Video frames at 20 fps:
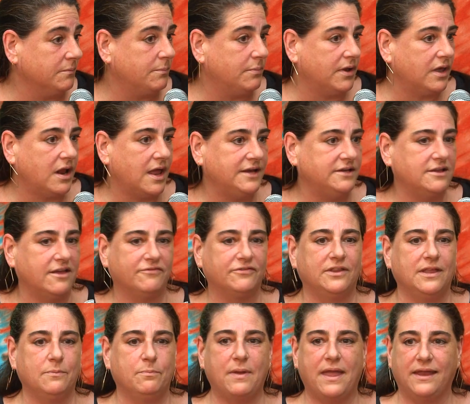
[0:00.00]
but I
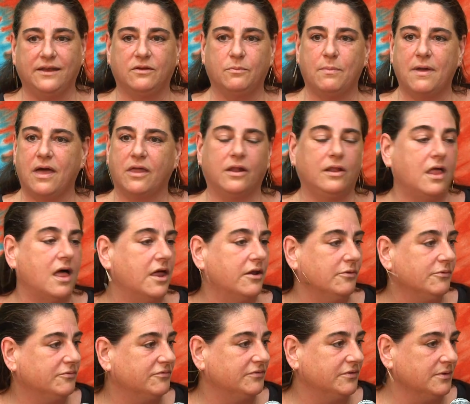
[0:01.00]
definitely paint about a lot
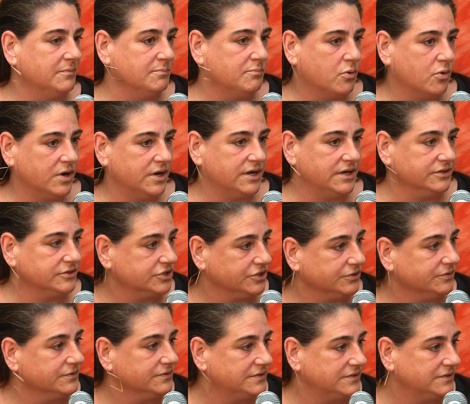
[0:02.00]
of important
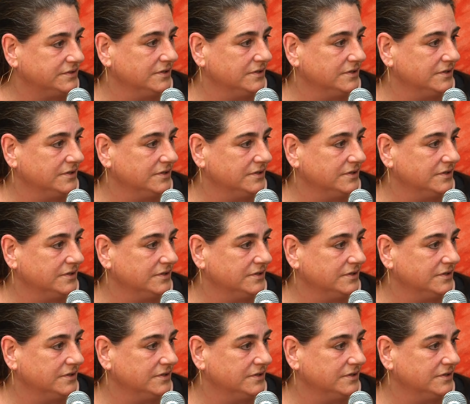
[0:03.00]
issues.